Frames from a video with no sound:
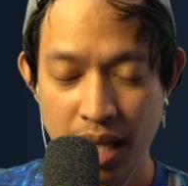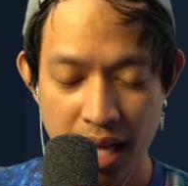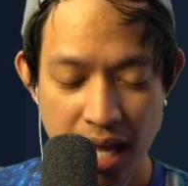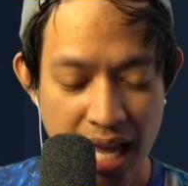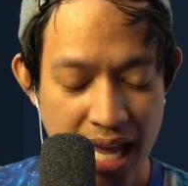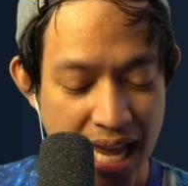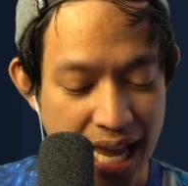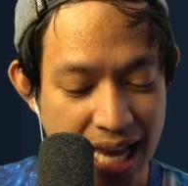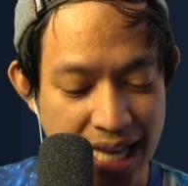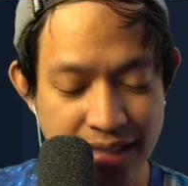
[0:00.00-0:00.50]

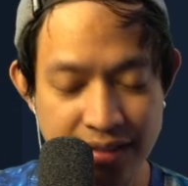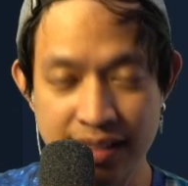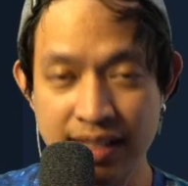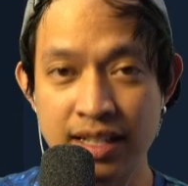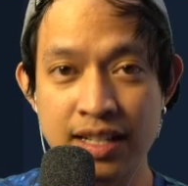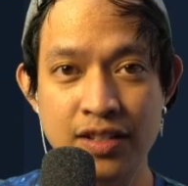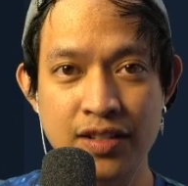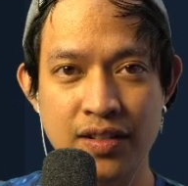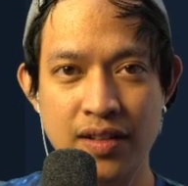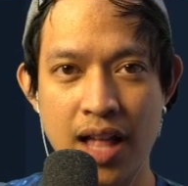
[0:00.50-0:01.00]
it's going
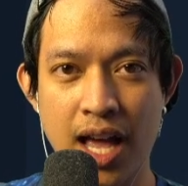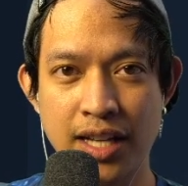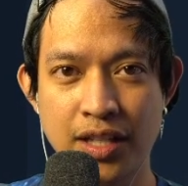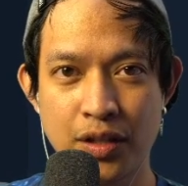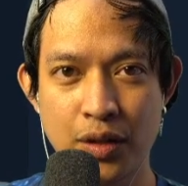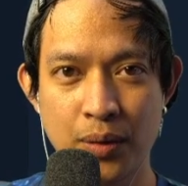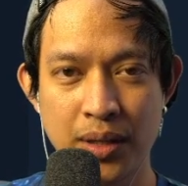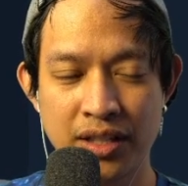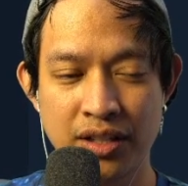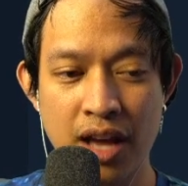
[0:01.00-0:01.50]
to slice
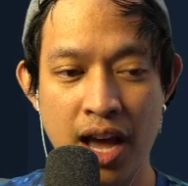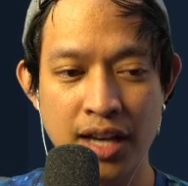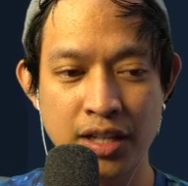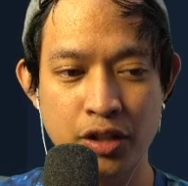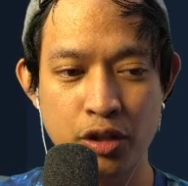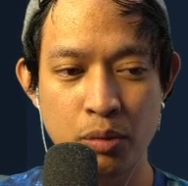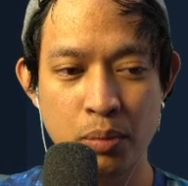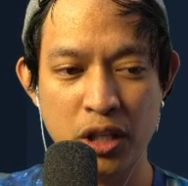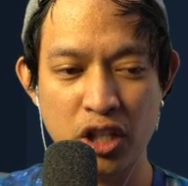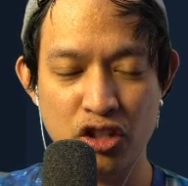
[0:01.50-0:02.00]
you and dice
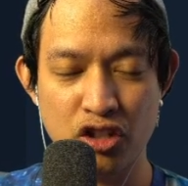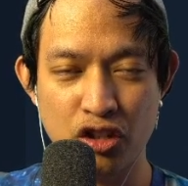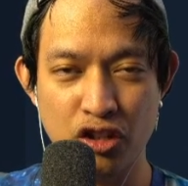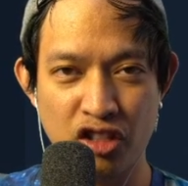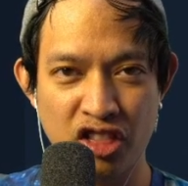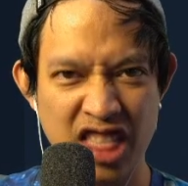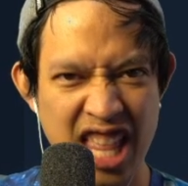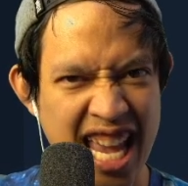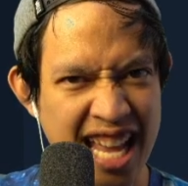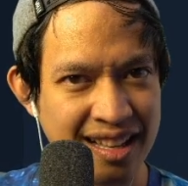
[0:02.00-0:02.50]
you because you
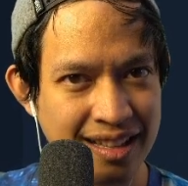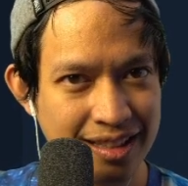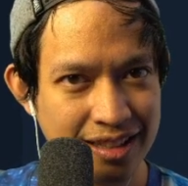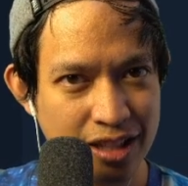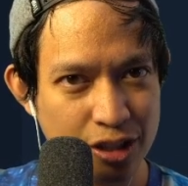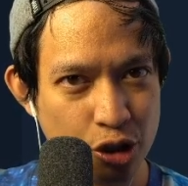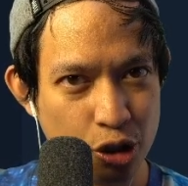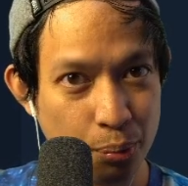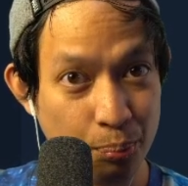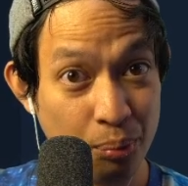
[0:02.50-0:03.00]
think
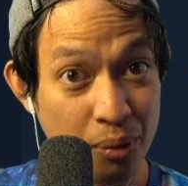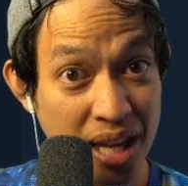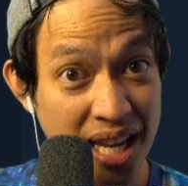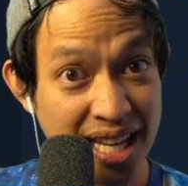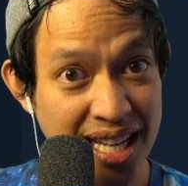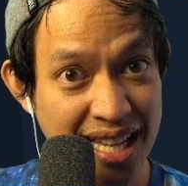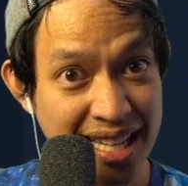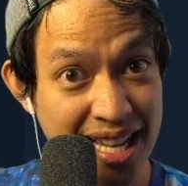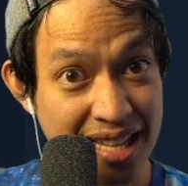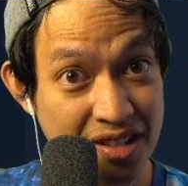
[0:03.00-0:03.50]
that you're playing
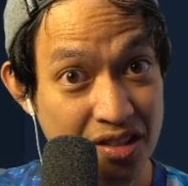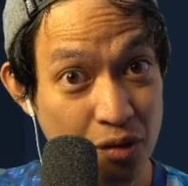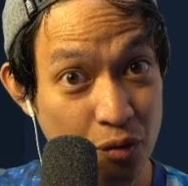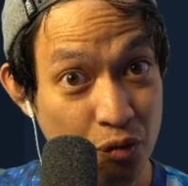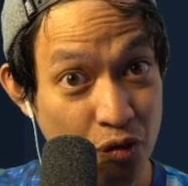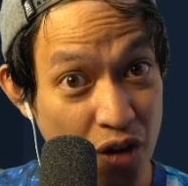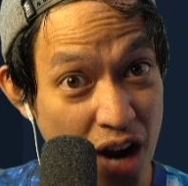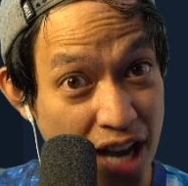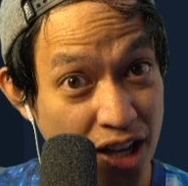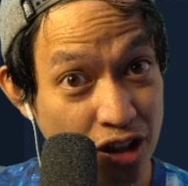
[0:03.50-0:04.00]
against a
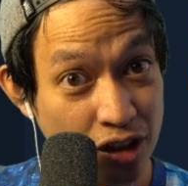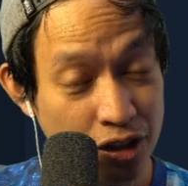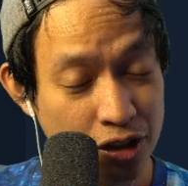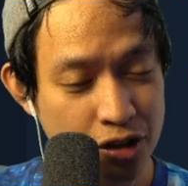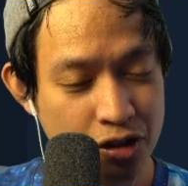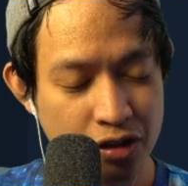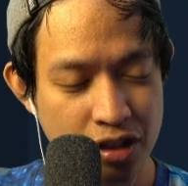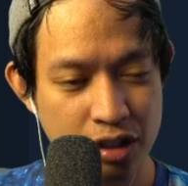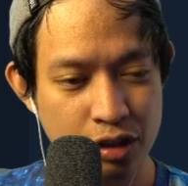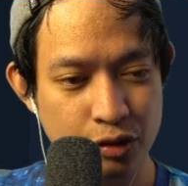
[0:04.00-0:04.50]
regular
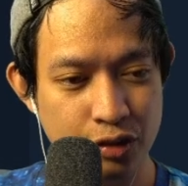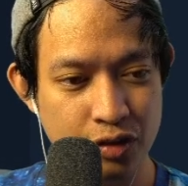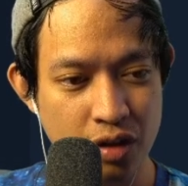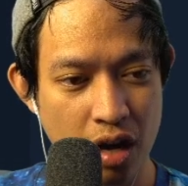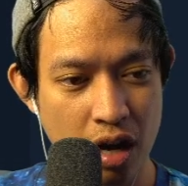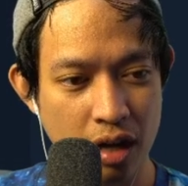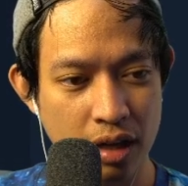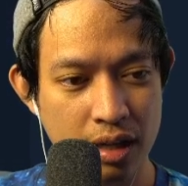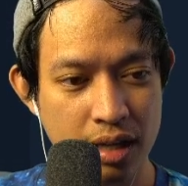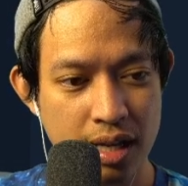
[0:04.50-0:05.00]
Steel
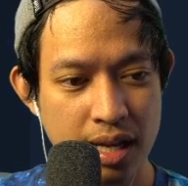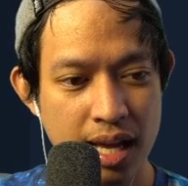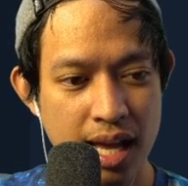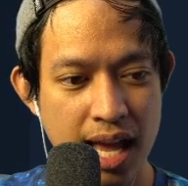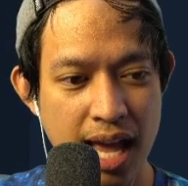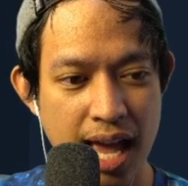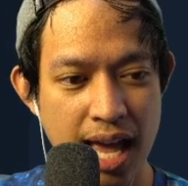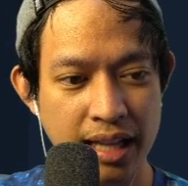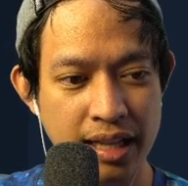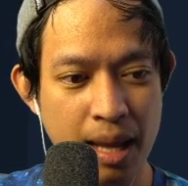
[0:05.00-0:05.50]
Song,
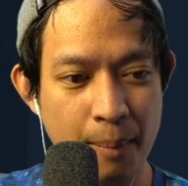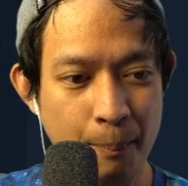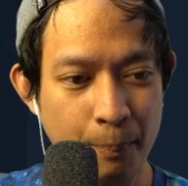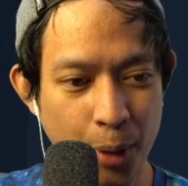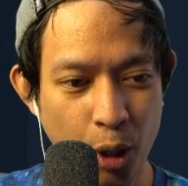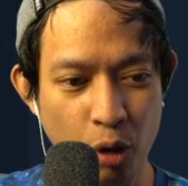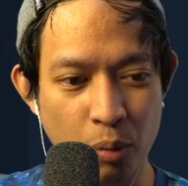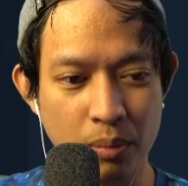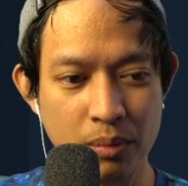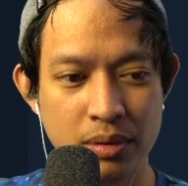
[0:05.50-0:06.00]
and then
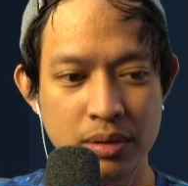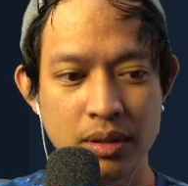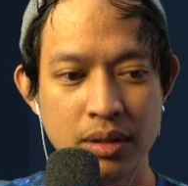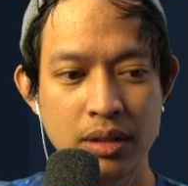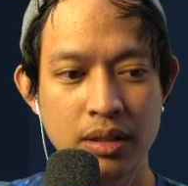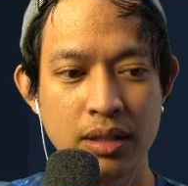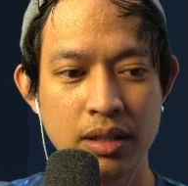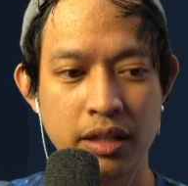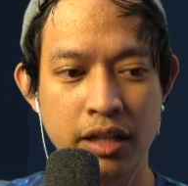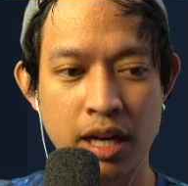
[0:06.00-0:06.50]
boom,
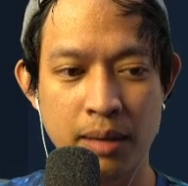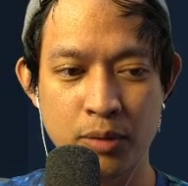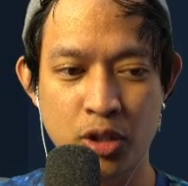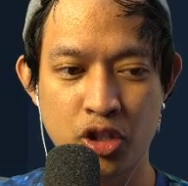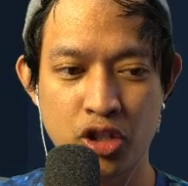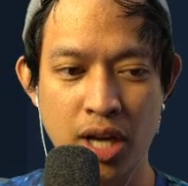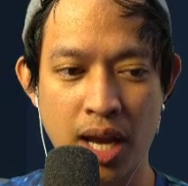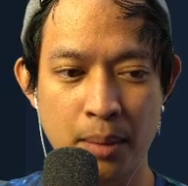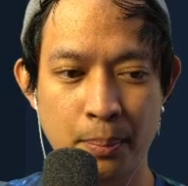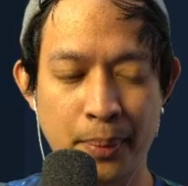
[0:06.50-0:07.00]
comes
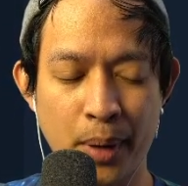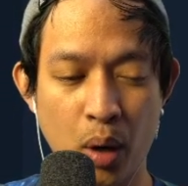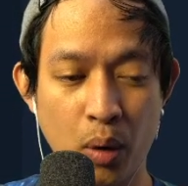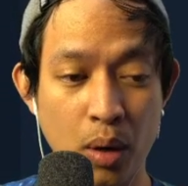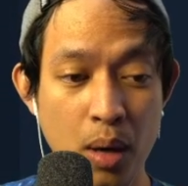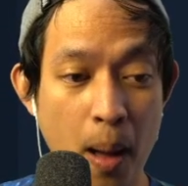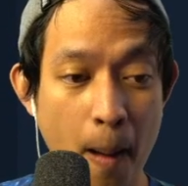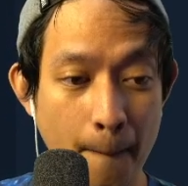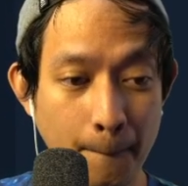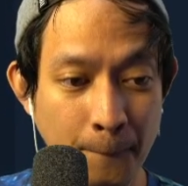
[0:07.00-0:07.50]
Chenpo.
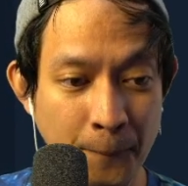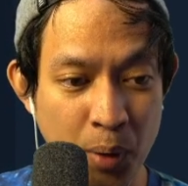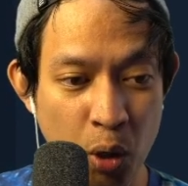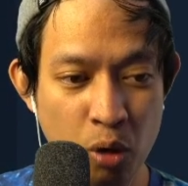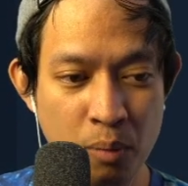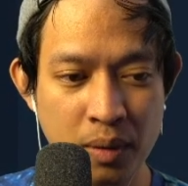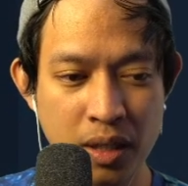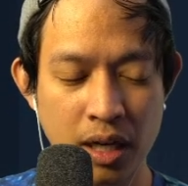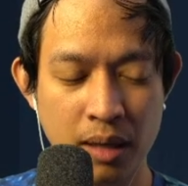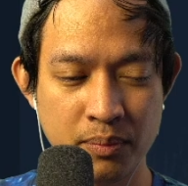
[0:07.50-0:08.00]

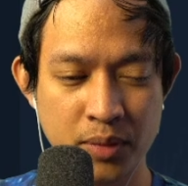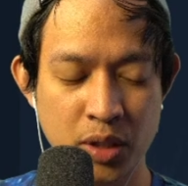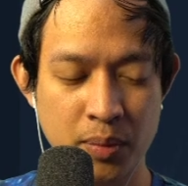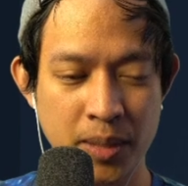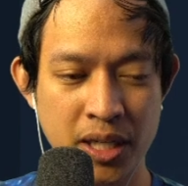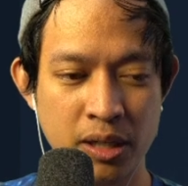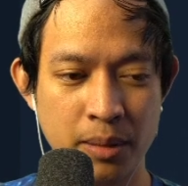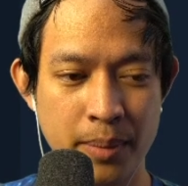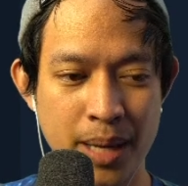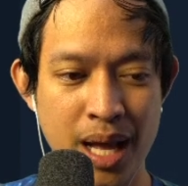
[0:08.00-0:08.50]
Boom comes
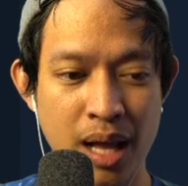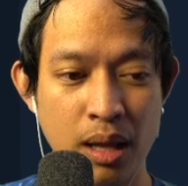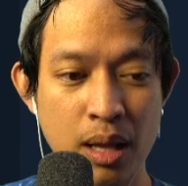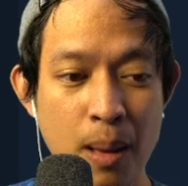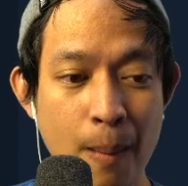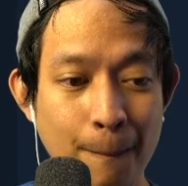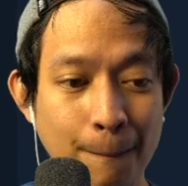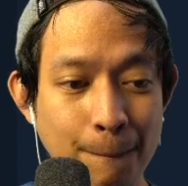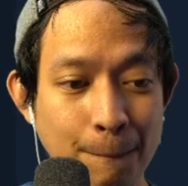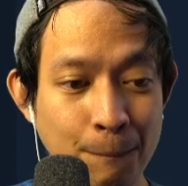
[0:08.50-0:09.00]
Mirabelle.
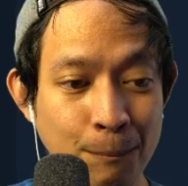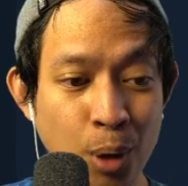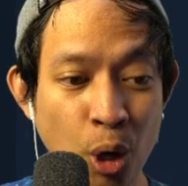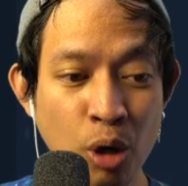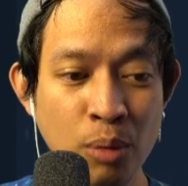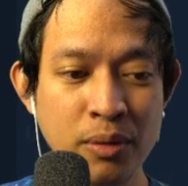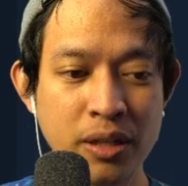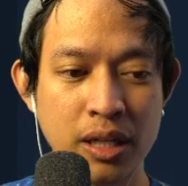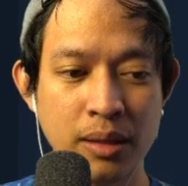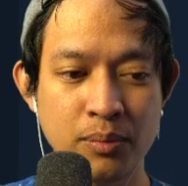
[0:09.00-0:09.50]

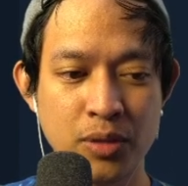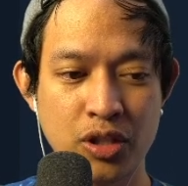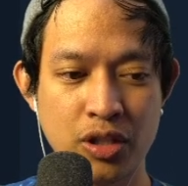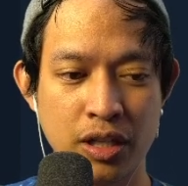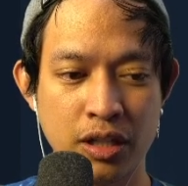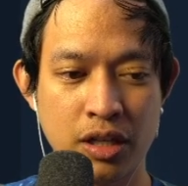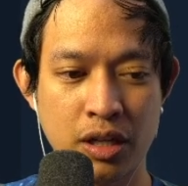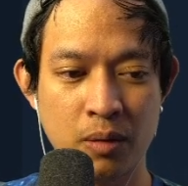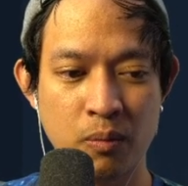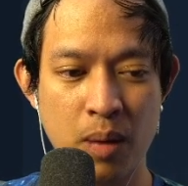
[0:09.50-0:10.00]
Boom comes
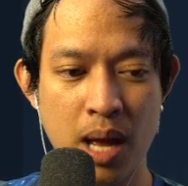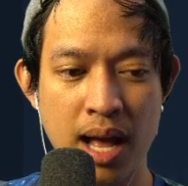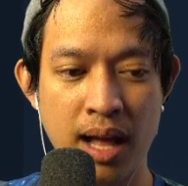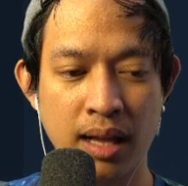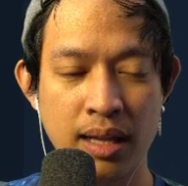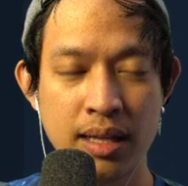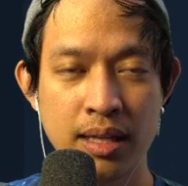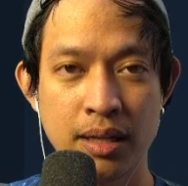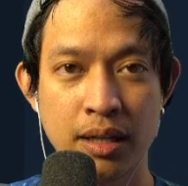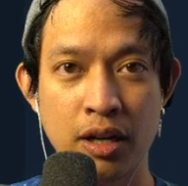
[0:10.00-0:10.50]
Tinkerbell
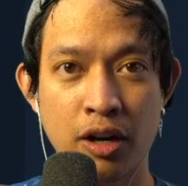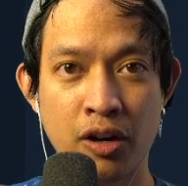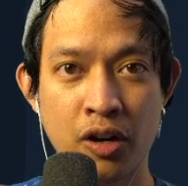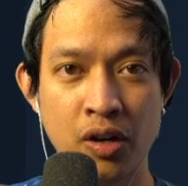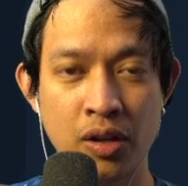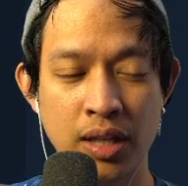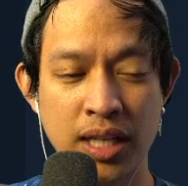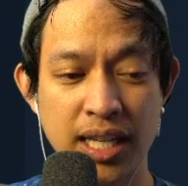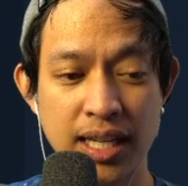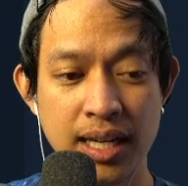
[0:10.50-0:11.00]

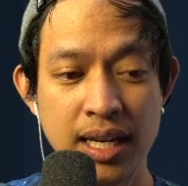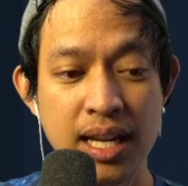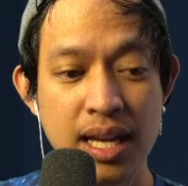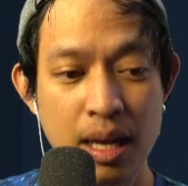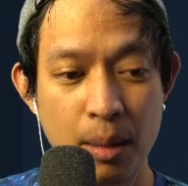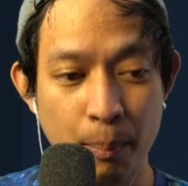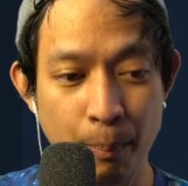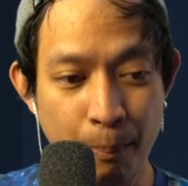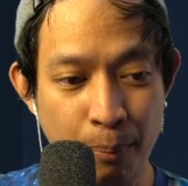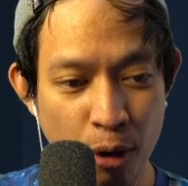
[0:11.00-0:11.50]
early.
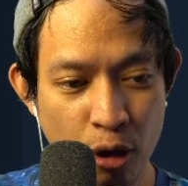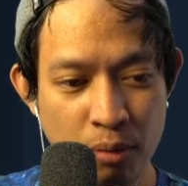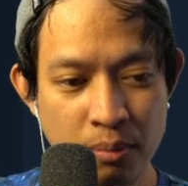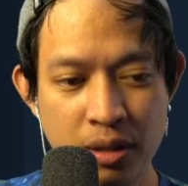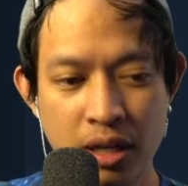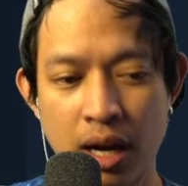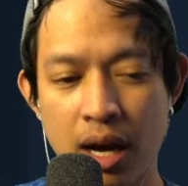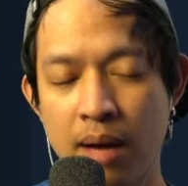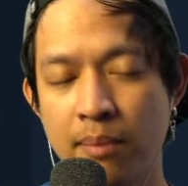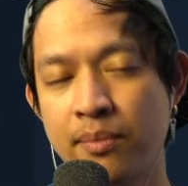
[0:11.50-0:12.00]
Boom
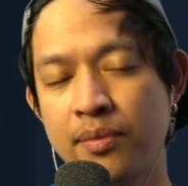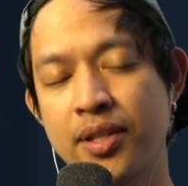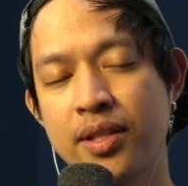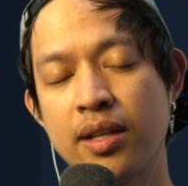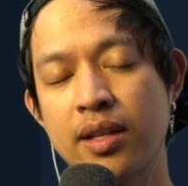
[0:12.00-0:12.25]
comes